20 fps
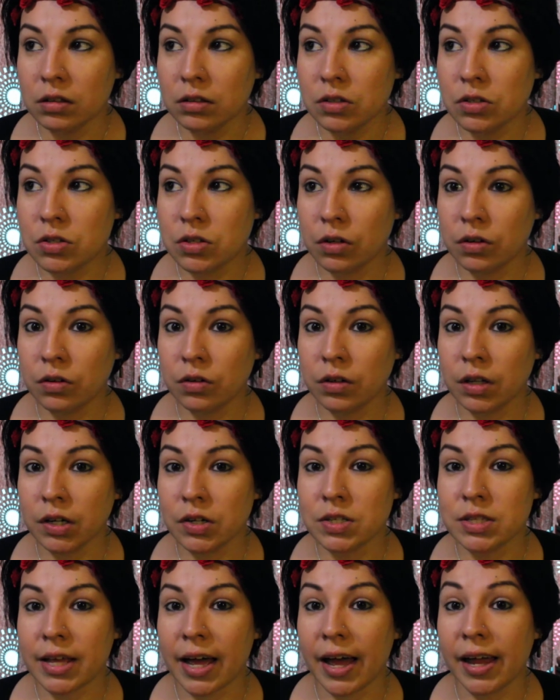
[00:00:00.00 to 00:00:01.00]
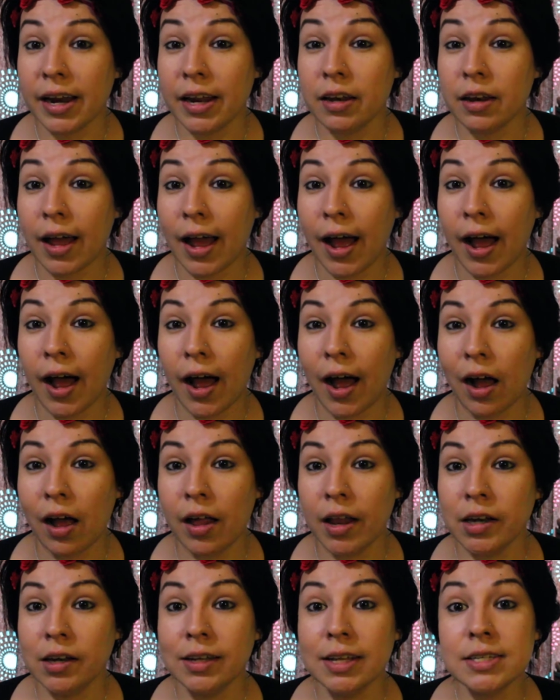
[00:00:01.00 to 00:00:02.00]
so there's that and
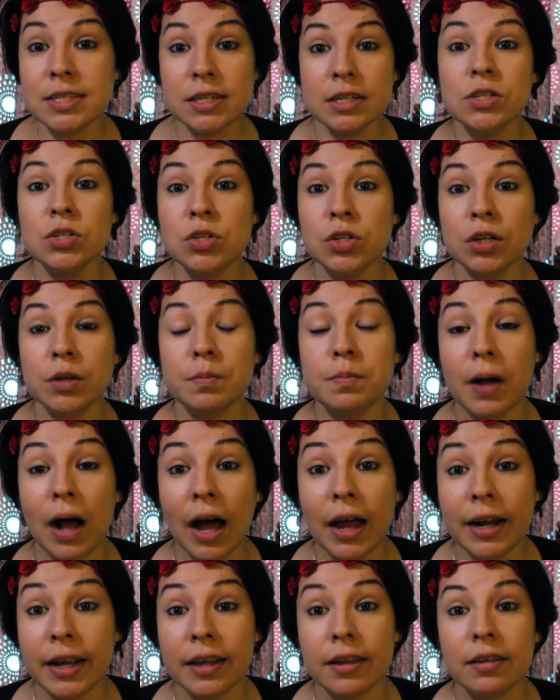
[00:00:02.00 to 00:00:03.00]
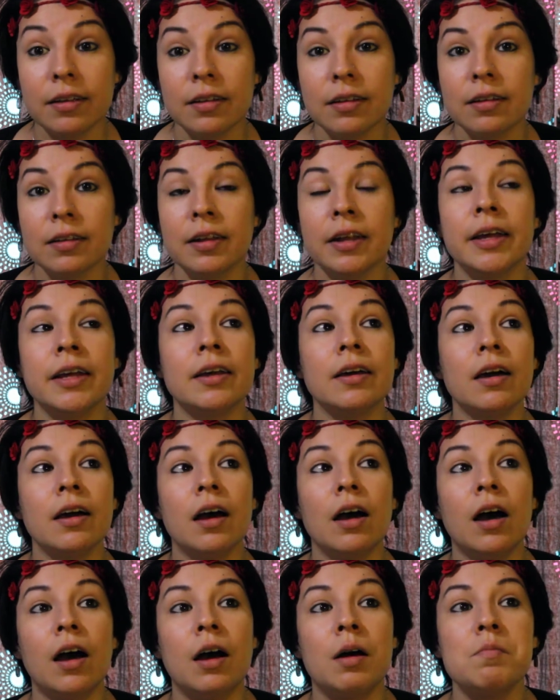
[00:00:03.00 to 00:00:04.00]
and listening to your body like
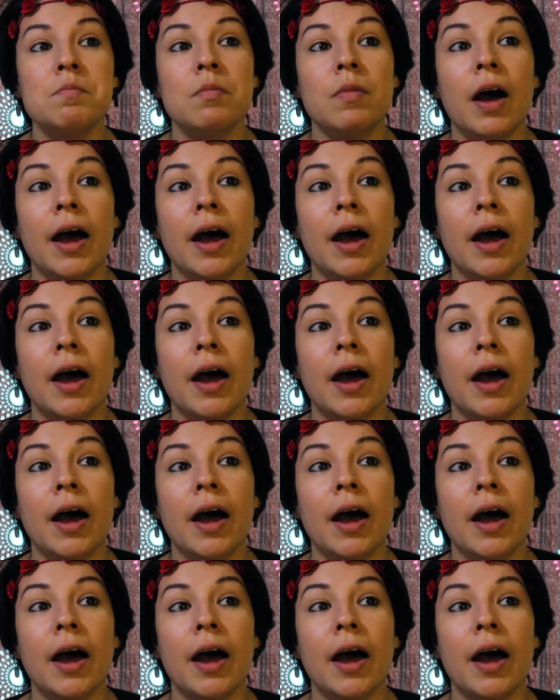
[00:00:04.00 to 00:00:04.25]
um,